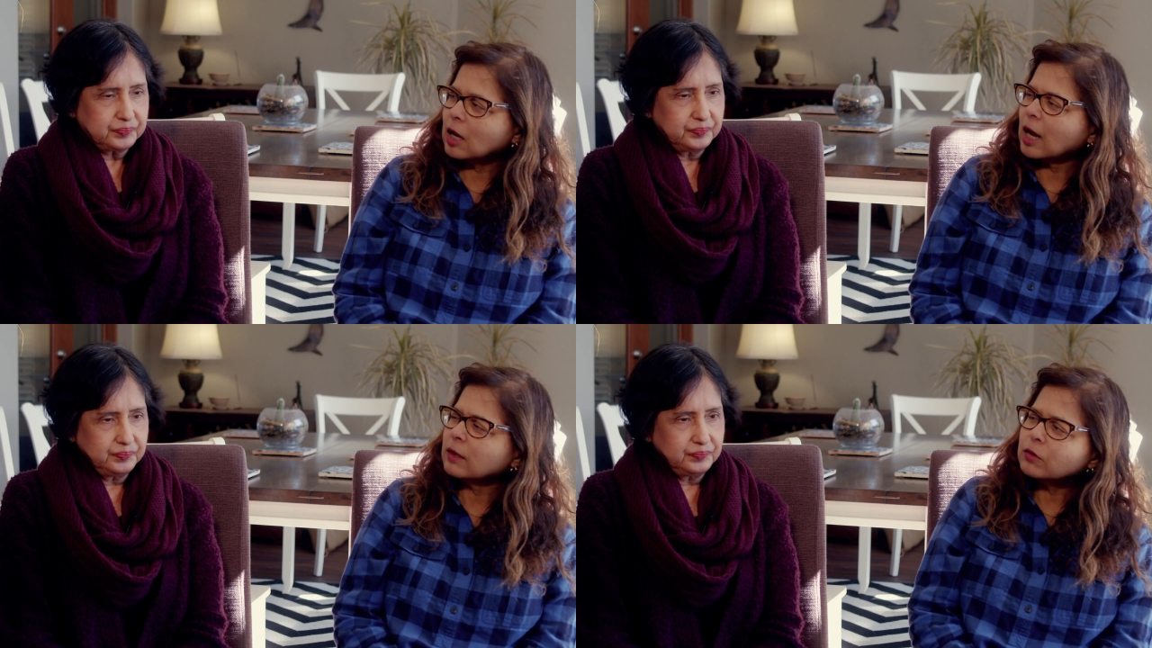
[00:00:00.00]

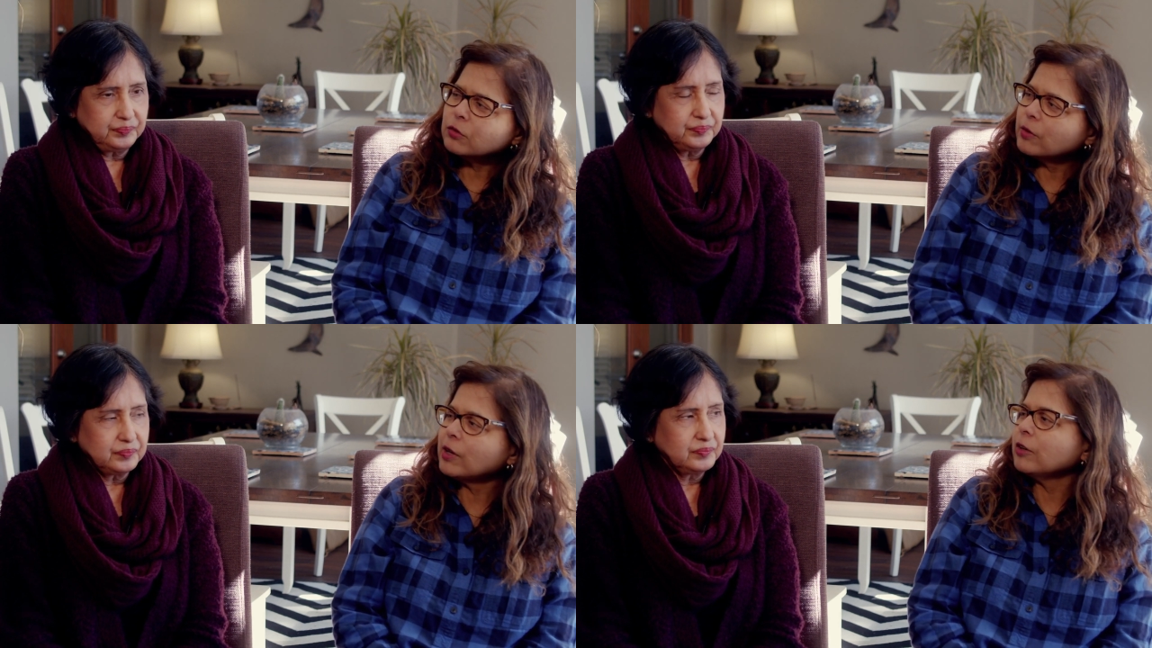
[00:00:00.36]
Speaker 1: I don't
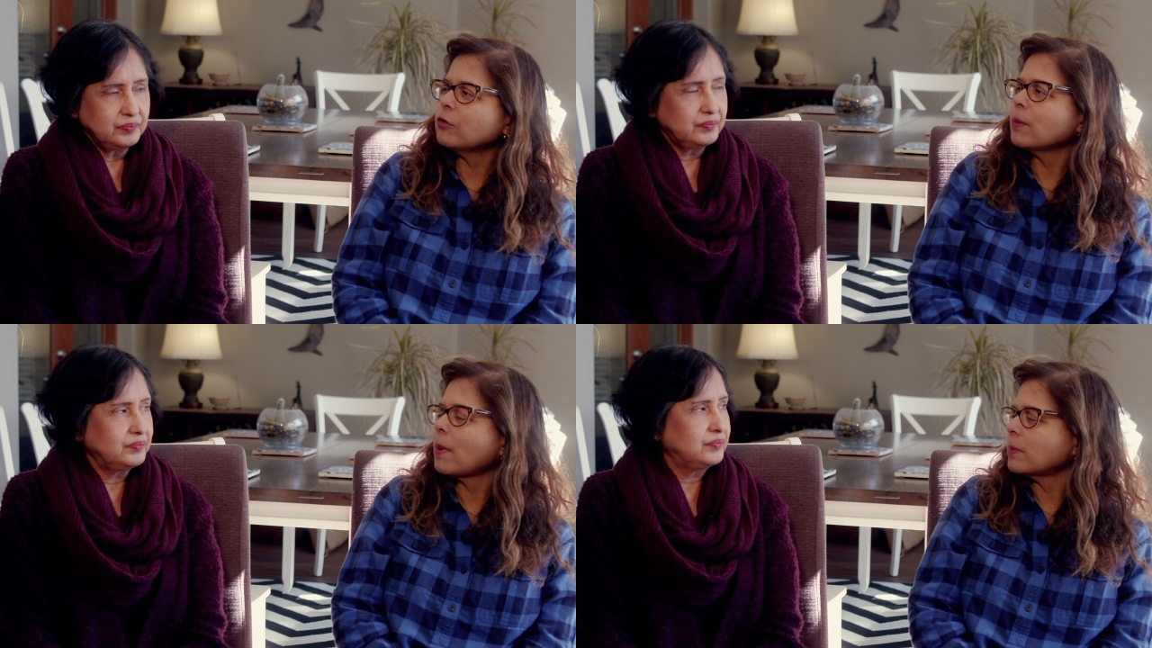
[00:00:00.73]
really
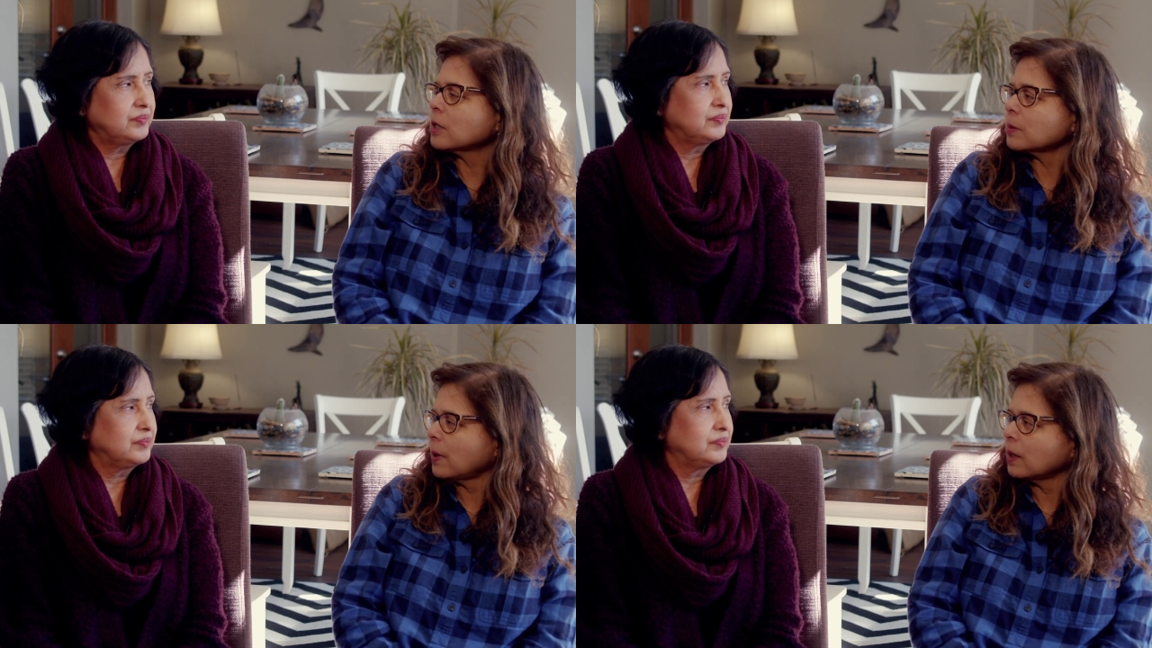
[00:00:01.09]
remember
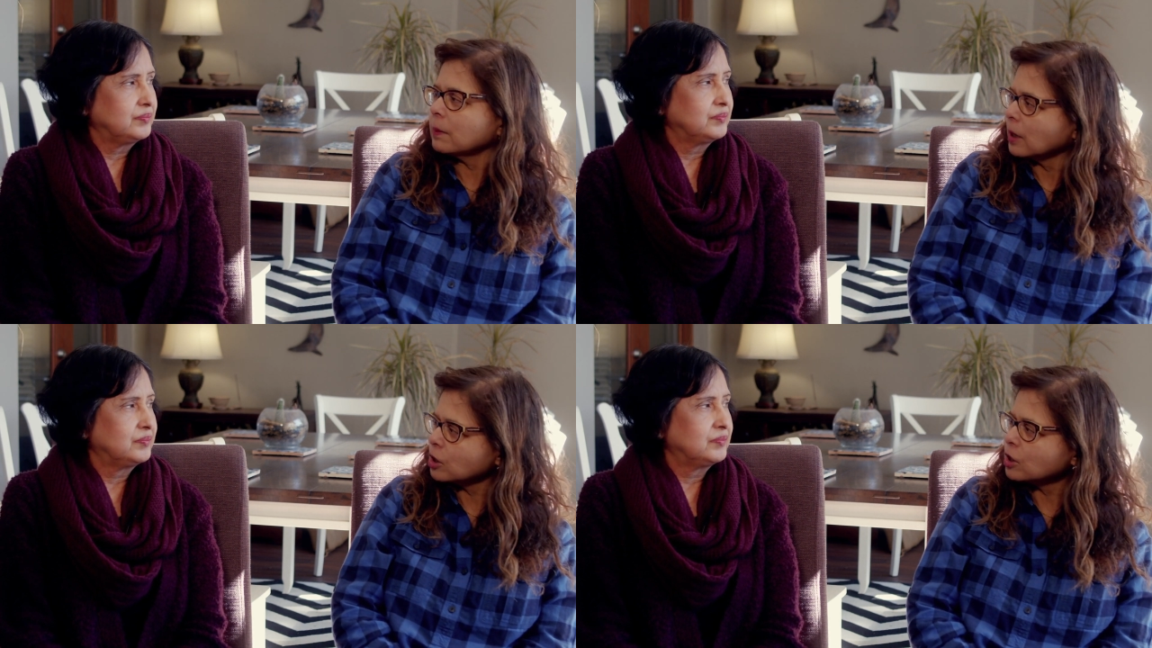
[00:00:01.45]
spending
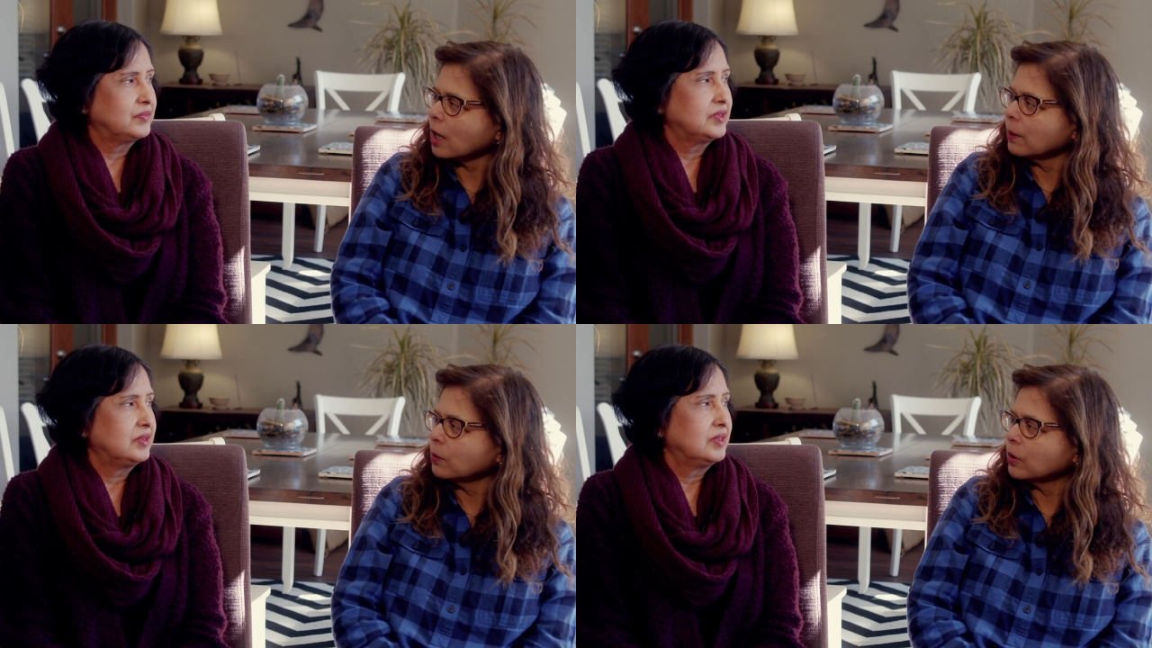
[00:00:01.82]
much
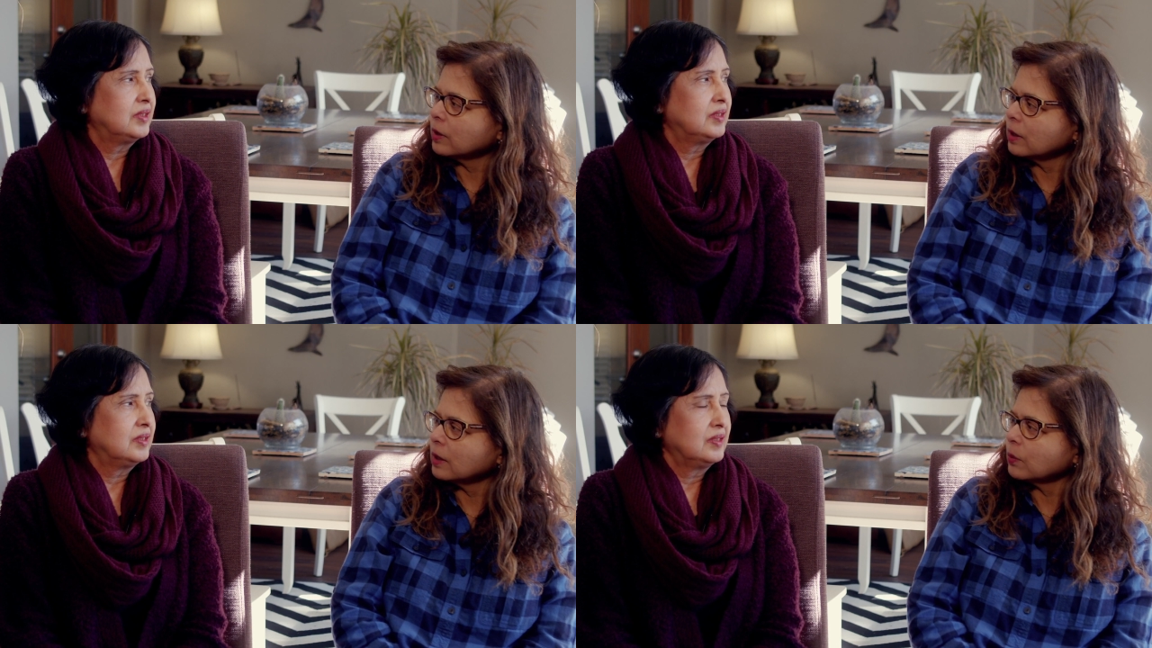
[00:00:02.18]
time with
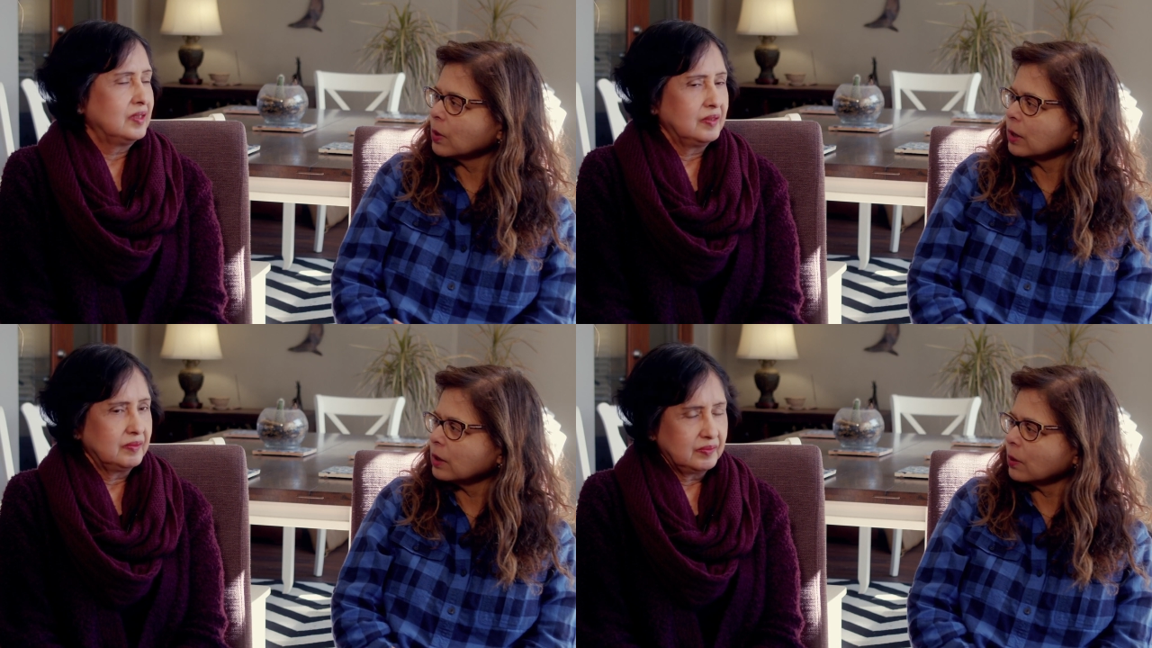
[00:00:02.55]
her
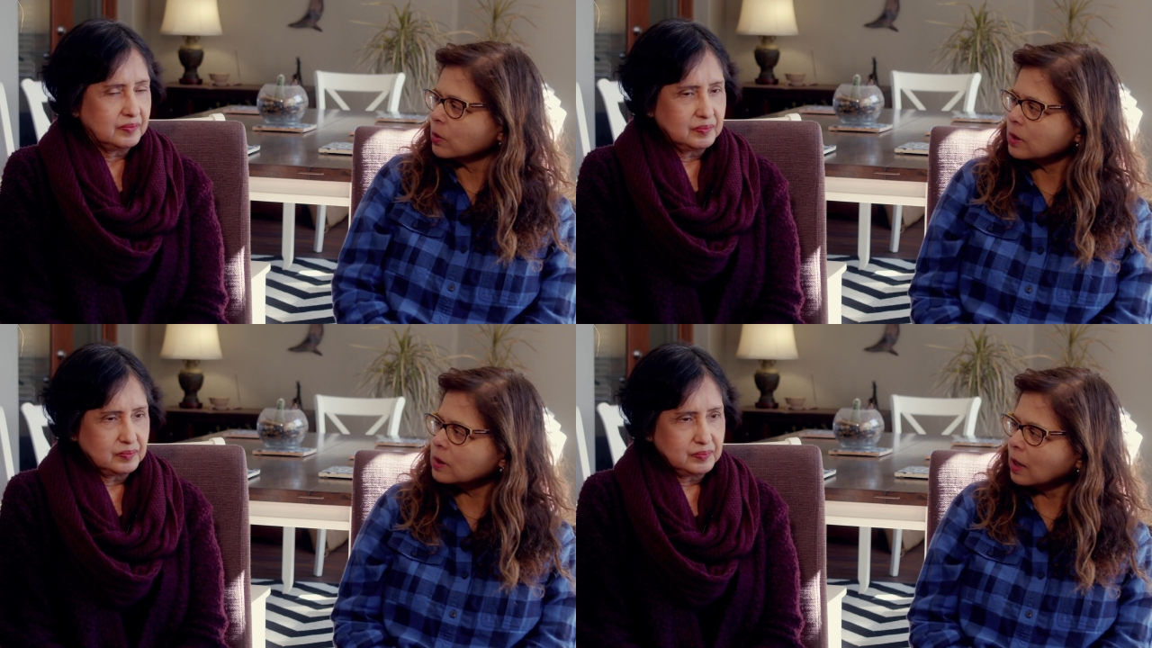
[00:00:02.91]
when I
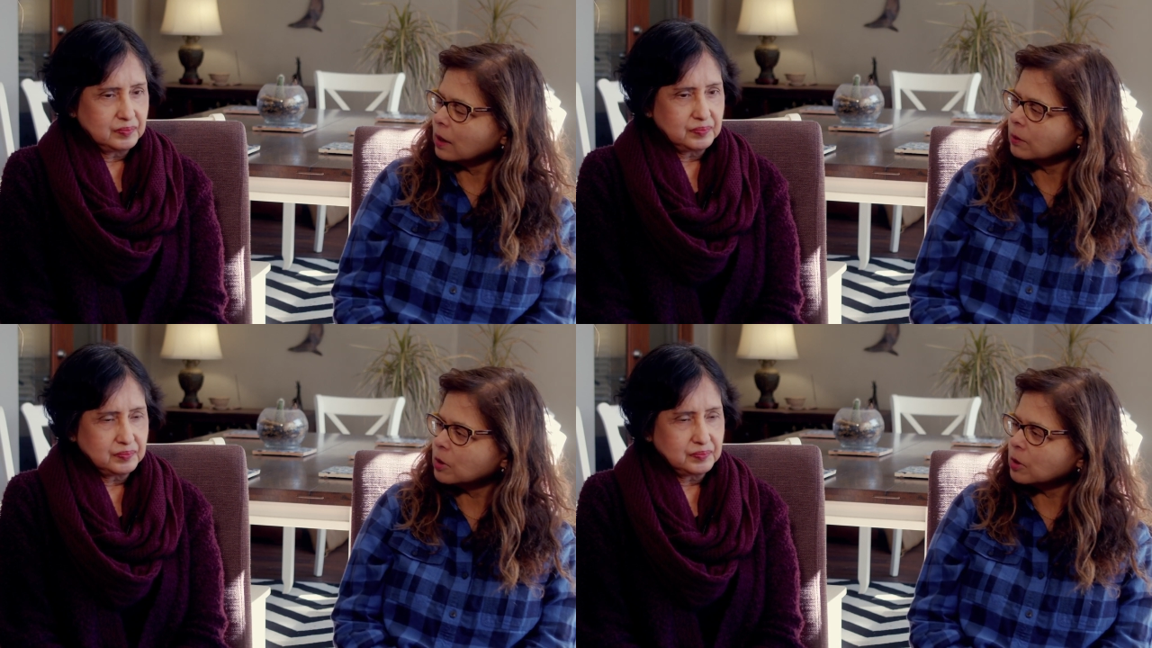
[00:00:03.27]
was young